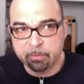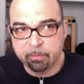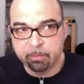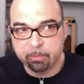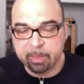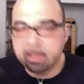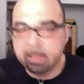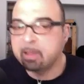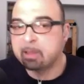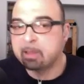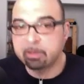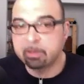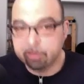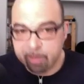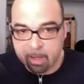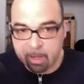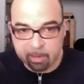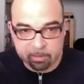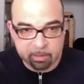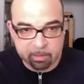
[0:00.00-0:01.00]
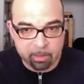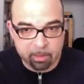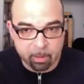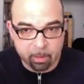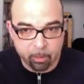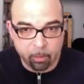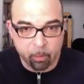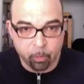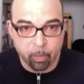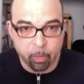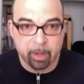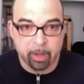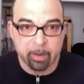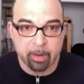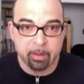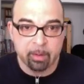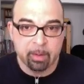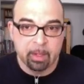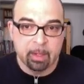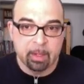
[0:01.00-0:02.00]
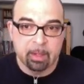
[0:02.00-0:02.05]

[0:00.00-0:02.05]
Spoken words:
being in a jazz club where